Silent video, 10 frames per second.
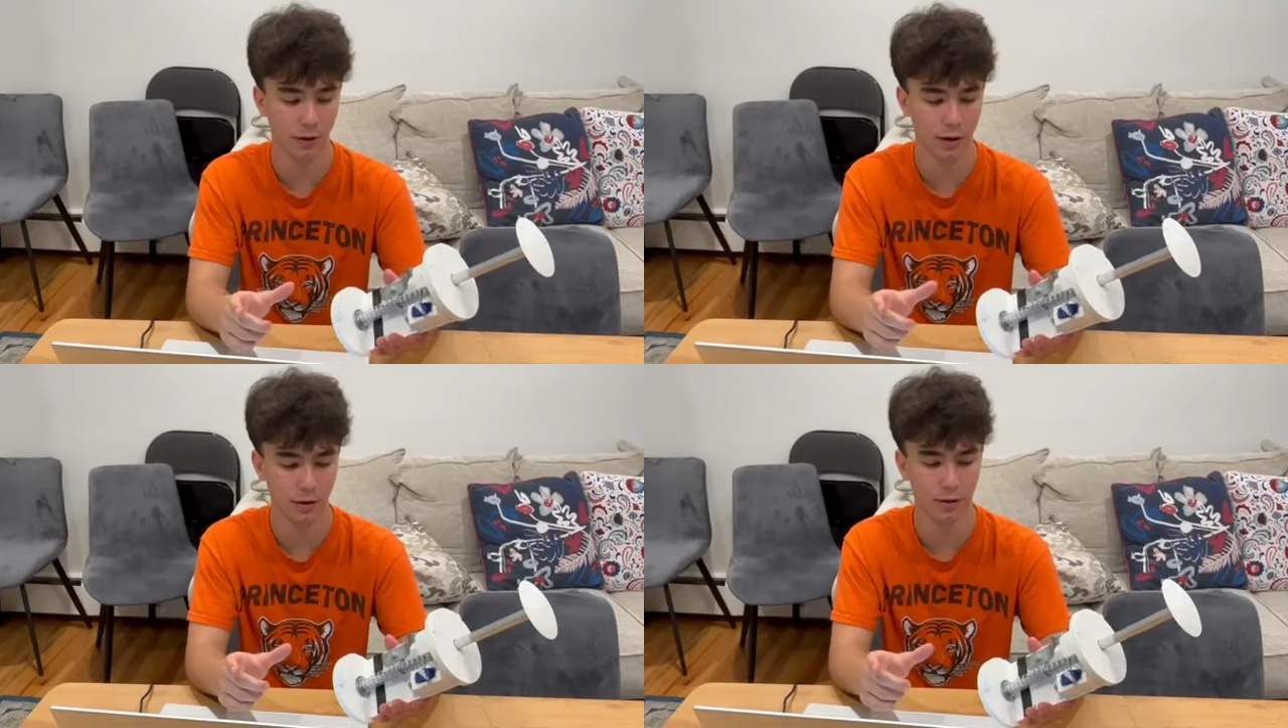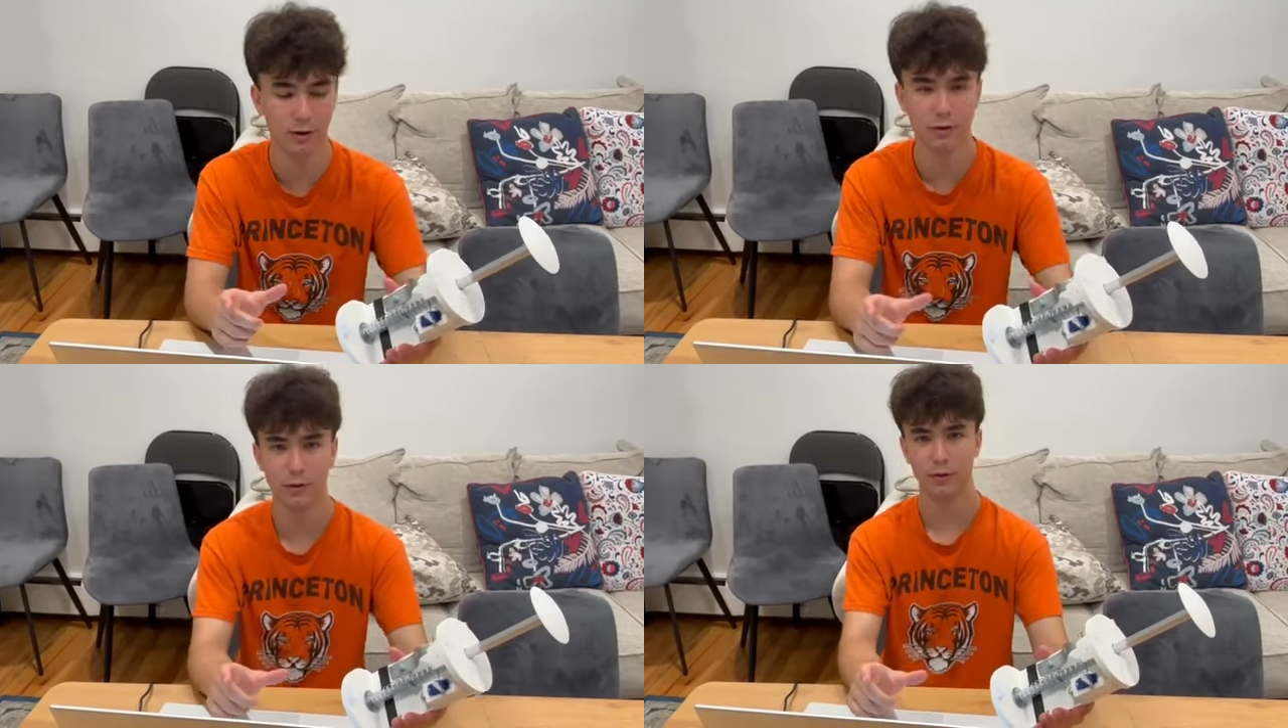dioxide,
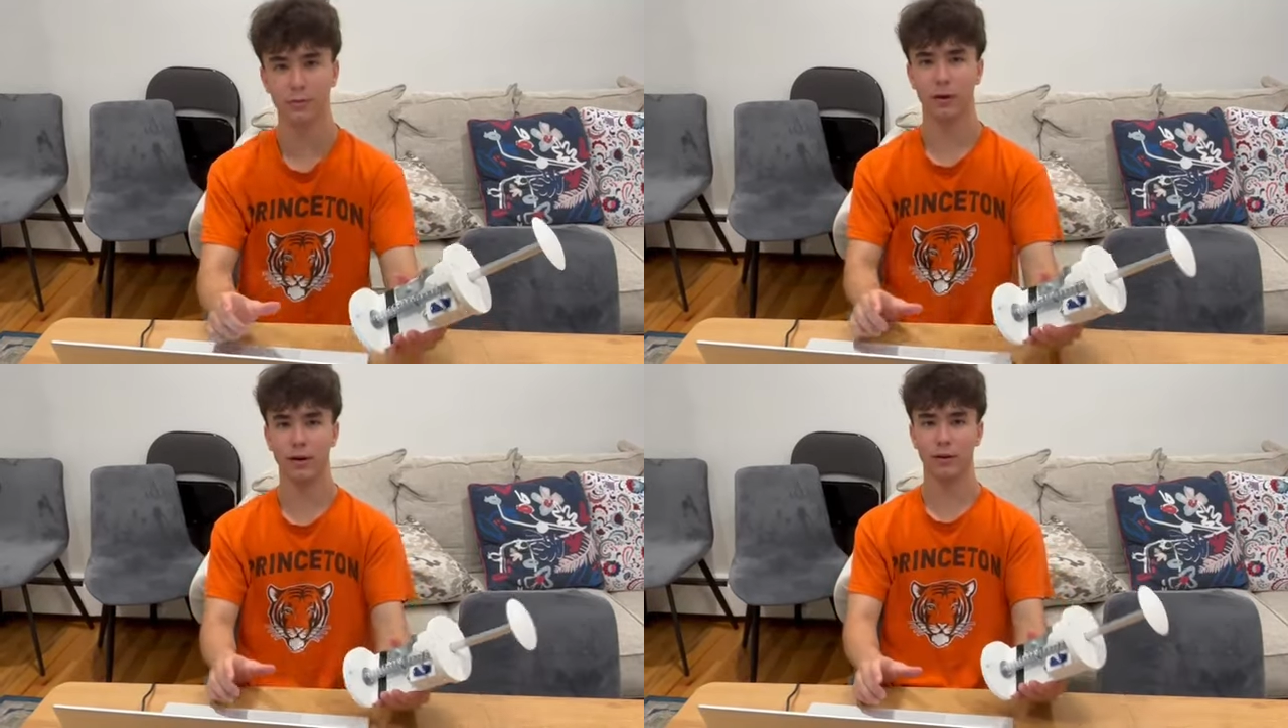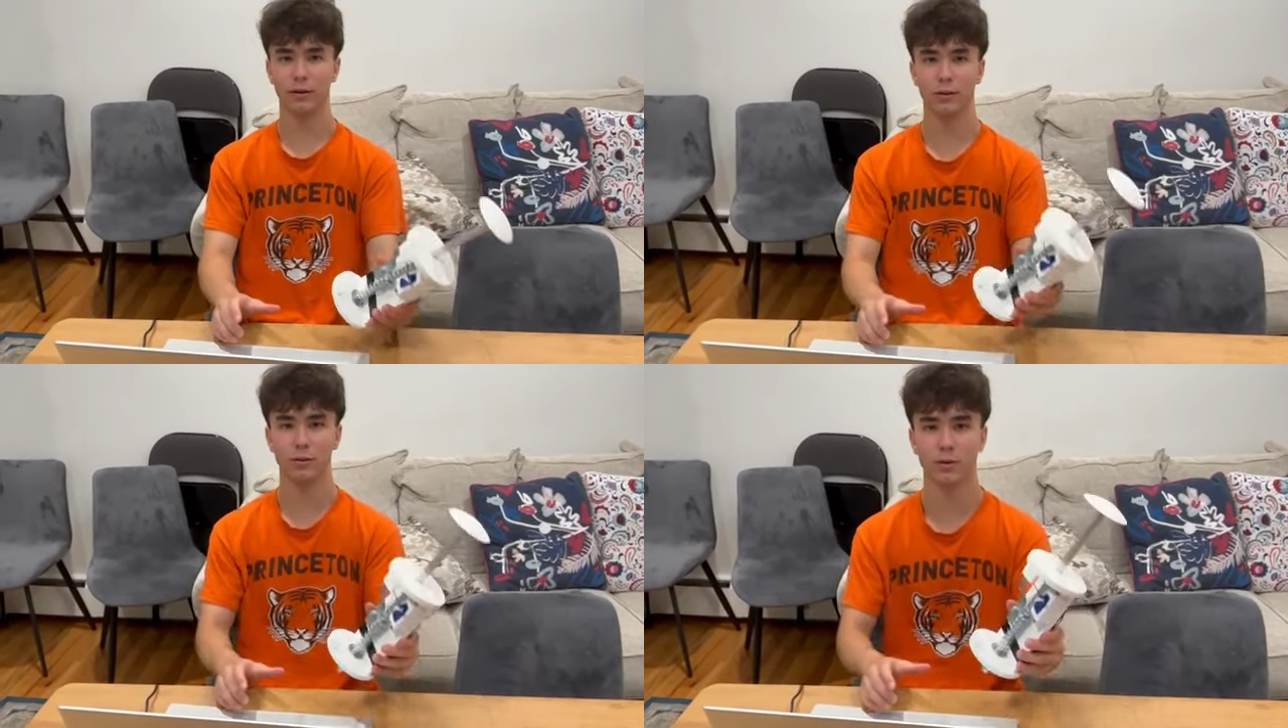you need to buy a
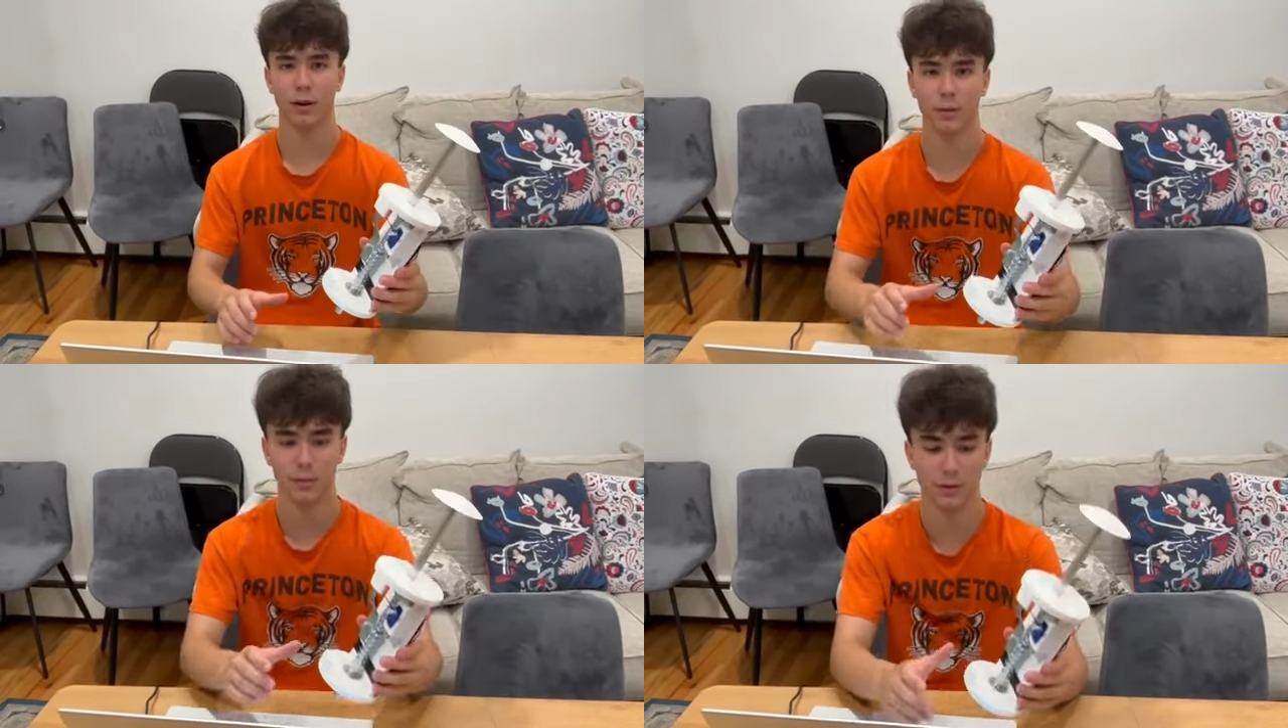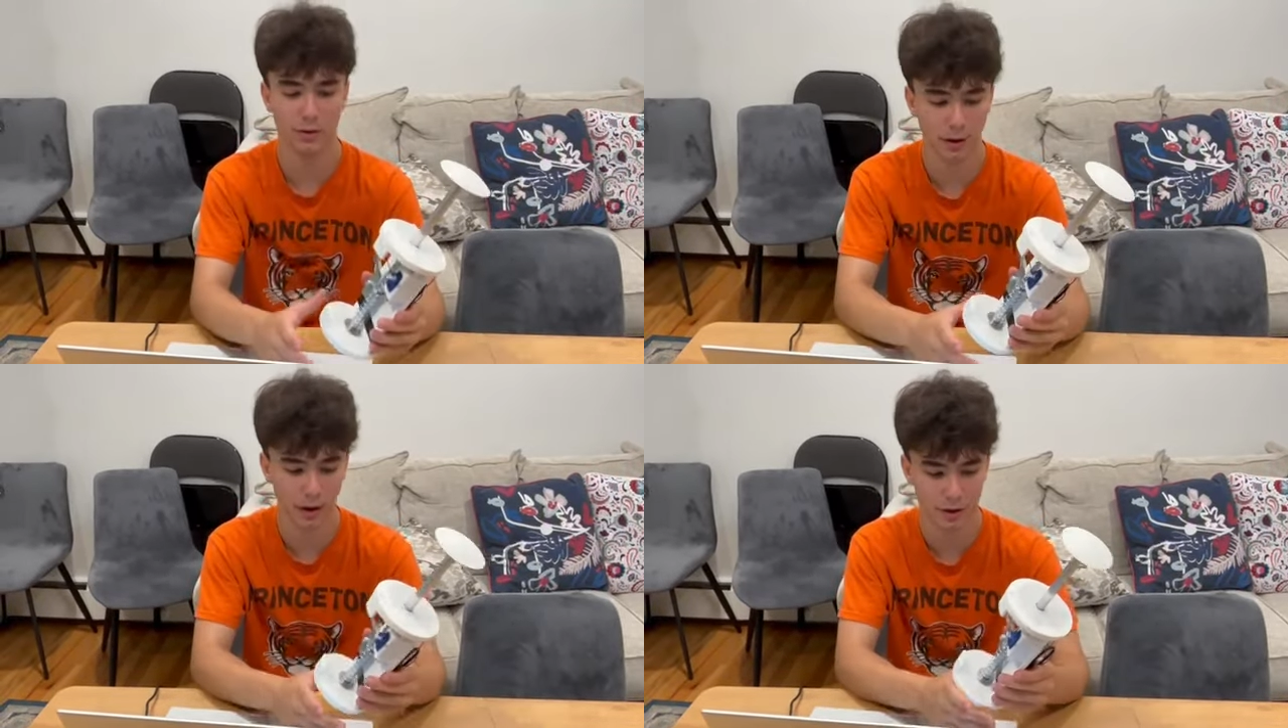new carbon
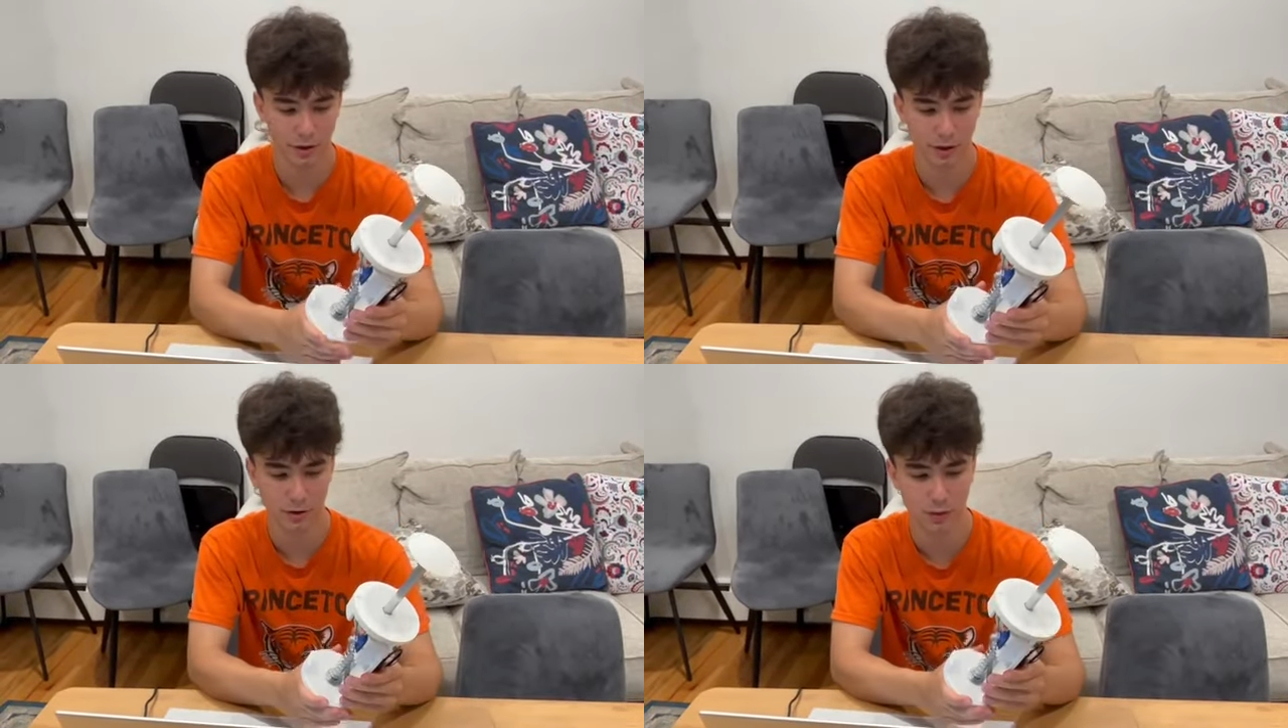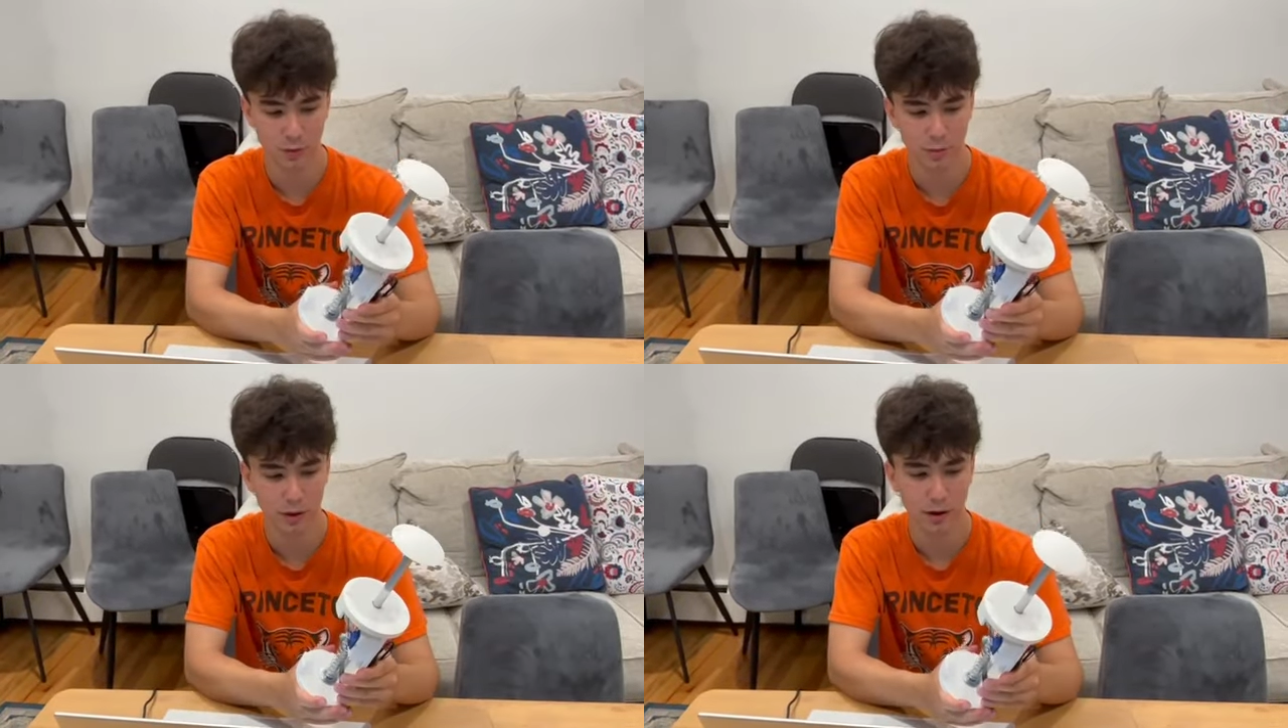dioxide tube